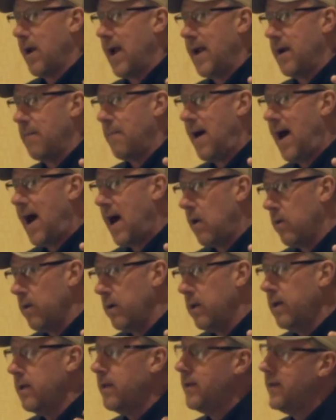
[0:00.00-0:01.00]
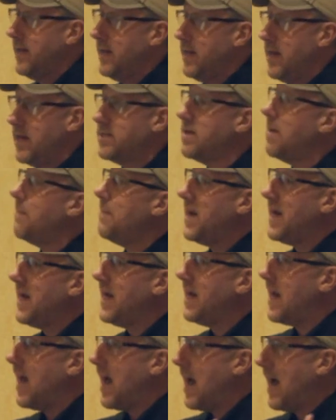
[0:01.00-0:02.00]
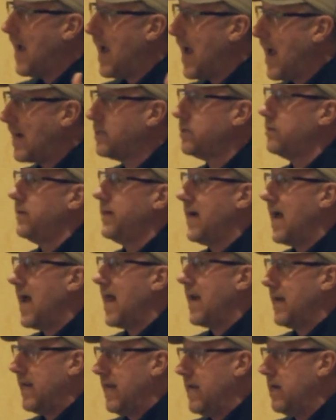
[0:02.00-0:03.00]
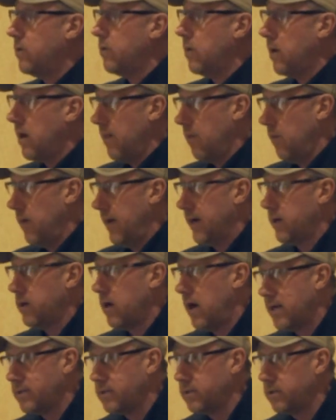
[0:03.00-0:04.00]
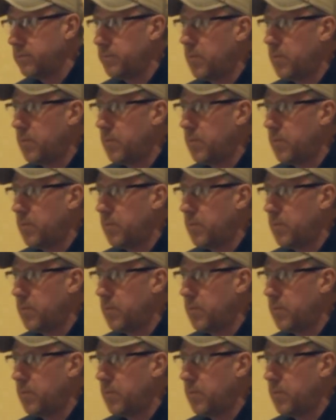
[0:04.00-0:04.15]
right amount. It doesn't mean I actually got it equal all the way across the